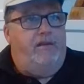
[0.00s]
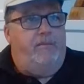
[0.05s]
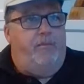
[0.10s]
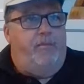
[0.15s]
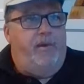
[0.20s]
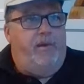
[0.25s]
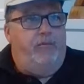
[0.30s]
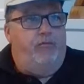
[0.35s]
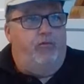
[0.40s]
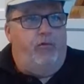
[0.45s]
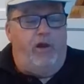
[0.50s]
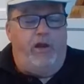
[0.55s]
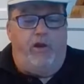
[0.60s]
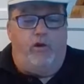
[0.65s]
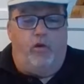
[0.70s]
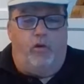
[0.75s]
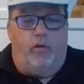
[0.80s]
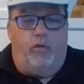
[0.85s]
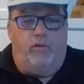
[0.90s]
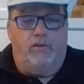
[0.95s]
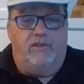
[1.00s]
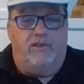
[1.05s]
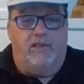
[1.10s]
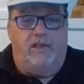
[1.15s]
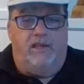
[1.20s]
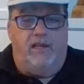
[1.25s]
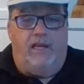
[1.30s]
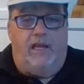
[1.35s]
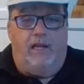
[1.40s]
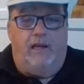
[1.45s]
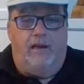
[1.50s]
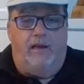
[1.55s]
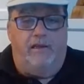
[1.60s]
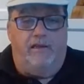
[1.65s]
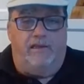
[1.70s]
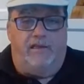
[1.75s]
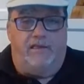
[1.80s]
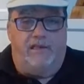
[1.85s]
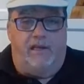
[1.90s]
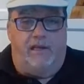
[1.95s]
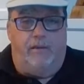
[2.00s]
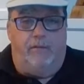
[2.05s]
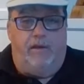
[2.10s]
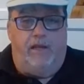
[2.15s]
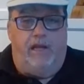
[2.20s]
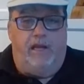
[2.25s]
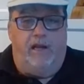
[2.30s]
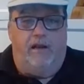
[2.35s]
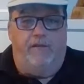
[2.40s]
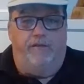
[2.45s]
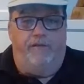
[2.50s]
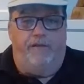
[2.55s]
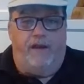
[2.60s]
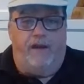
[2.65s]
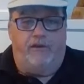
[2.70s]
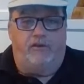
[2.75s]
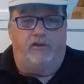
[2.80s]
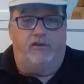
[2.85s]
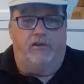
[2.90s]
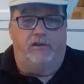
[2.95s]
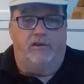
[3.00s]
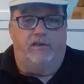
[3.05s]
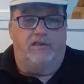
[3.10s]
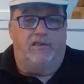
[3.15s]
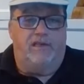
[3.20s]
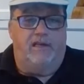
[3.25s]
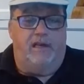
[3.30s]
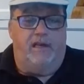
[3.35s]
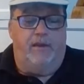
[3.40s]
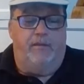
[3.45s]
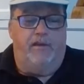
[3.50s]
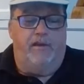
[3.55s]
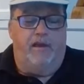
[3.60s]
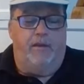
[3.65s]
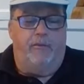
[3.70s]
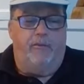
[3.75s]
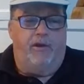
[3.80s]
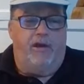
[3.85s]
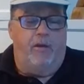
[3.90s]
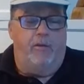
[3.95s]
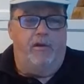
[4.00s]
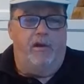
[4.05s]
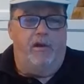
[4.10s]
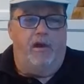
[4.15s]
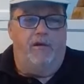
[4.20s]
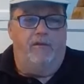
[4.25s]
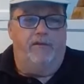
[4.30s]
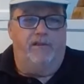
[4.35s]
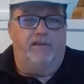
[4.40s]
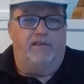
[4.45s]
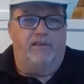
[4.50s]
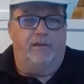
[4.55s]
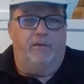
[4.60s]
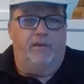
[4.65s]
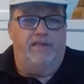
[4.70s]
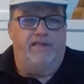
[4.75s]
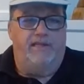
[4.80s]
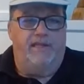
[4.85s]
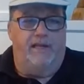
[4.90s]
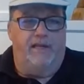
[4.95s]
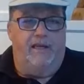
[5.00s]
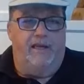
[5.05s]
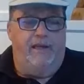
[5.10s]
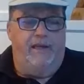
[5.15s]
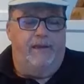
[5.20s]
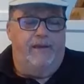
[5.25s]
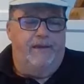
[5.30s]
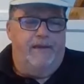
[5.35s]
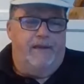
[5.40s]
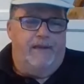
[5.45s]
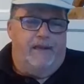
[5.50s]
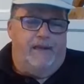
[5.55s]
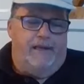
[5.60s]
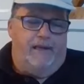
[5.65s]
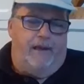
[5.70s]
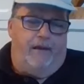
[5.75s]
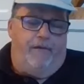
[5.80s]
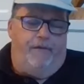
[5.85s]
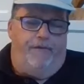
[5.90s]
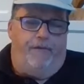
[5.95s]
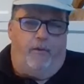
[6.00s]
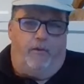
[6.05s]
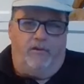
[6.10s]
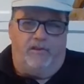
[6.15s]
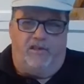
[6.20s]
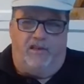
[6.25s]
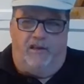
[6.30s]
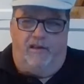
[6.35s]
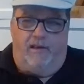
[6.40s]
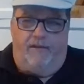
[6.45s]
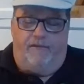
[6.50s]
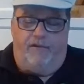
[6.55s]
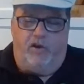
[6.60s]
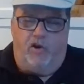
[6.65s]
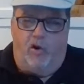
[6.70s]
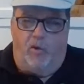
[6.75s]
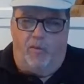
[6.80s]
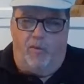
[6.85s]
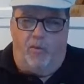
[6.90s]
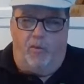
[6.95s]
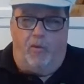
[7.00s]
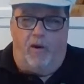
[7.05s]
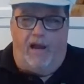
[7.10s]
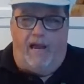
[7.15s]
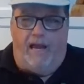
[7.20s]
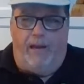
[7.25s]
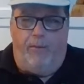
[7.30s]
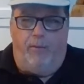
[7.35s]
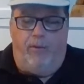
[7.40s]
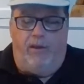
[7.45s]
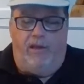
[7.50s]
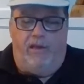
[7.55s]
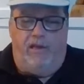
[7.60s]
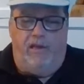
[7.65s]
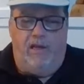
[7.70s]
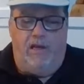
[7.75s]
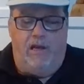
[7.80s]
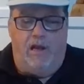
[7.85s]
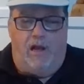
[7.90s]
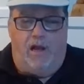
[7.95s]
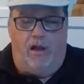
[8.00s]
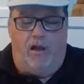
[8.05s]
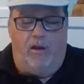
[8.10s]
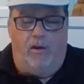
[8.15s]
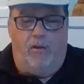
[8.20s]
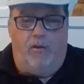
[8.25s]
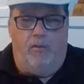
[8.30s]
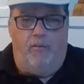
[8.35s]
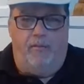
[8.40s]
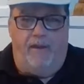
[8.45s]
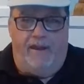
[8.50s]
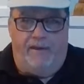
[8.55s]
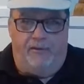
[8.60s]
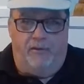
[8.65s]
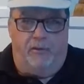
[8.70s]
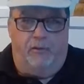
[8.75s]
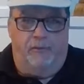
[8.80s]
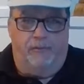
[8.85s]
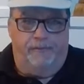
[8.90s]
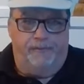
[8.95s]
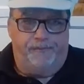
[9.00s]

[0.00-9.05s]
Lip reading: been recalled to the England team, the England veterans team, and they were going over to Italy. And unfortunately, they've come away with no medal